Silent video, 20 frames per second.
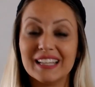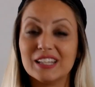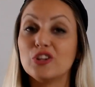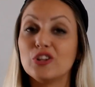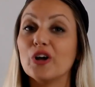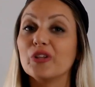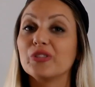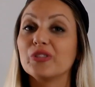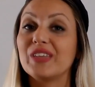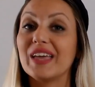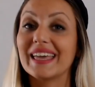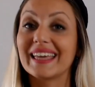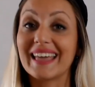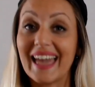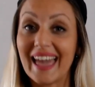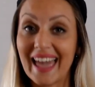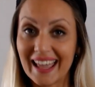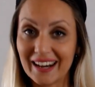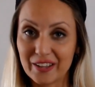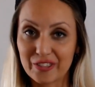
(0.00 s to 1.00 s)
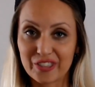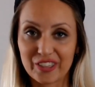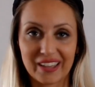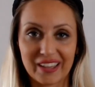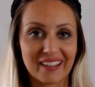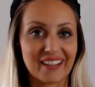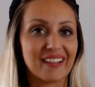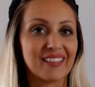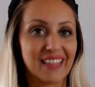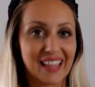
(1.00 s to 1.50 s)
Don't take
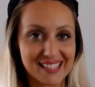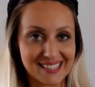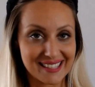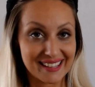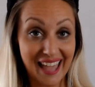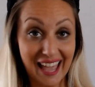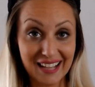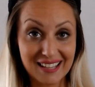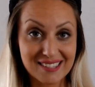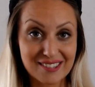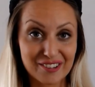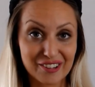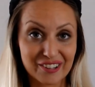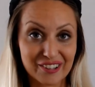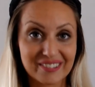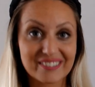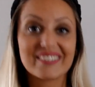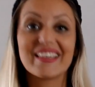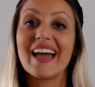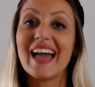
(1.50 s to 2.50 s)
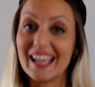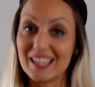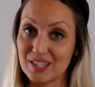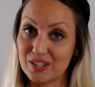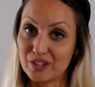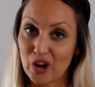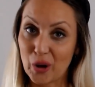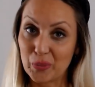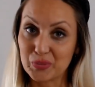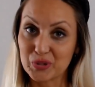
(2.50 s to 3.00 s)
anything less than excellent as
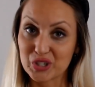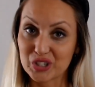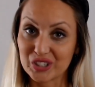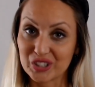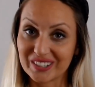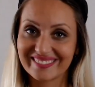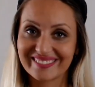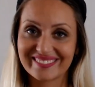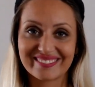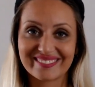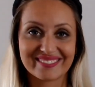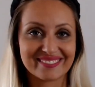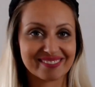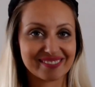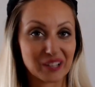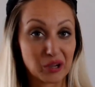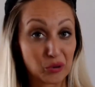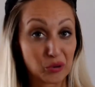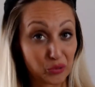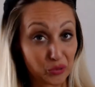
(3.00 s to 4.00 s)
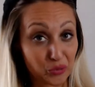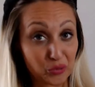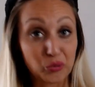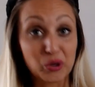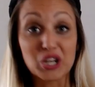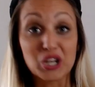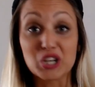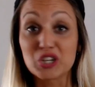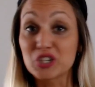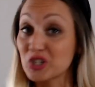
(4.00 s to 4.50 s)
an option.
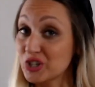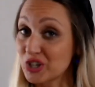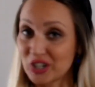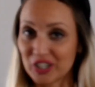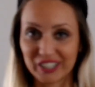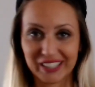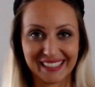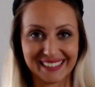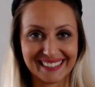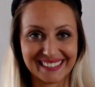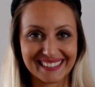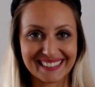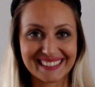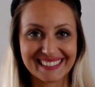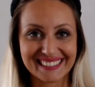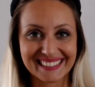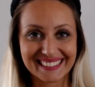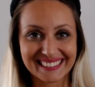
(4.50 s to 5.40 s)
We sure didn't.